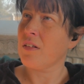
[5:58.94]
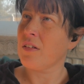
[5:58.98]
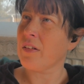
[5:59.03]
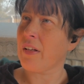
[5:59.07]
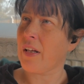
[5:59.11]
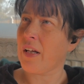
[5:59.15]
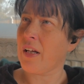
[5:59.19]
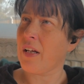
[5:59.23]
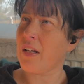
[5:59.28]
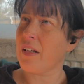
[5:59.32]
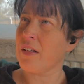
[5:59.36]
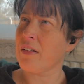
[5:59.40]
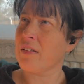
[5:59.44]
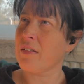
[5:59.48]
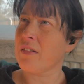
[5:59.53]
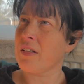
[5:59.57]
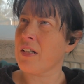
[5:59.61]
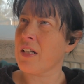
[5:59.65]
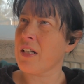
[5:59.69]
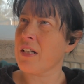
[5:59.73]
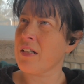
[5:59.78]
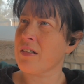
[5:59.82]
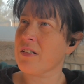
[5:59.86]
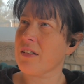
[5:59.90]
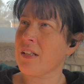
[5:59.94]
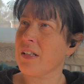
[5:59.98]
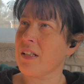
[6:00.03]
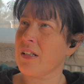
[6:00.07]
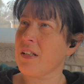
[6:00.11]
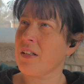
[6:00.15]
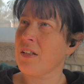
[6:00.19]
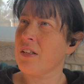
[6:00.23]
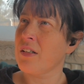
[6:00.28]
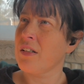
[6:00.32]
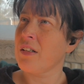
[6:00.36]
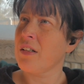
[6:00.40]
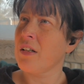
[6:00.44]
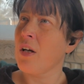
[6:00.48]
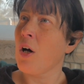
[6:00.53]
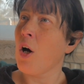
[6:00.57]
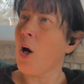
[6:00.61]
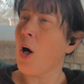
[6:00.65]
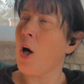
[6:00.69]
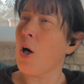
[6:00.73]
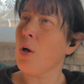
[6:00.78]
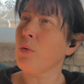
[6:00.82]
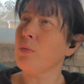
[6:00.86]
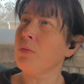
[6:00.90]
yeah, he's gonna.
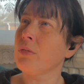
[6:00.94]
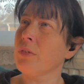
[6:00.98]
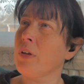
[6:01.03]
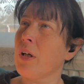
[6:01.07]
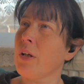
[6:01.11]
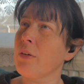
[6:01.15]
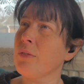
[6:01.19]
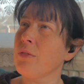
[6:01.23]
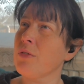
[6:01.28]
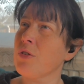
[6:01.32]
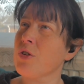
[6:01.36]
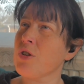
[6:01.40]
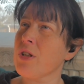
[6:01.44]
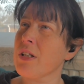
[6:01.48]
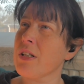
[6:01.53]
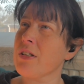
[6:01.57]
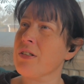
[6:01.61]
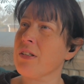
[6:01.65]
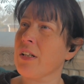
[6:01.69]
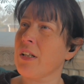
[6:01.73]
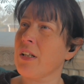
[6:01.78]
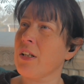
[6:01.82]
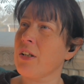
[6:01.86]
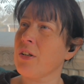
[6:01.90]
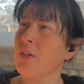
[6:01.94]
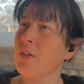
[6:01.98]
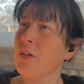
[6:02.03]
Oh, no, she's gonna.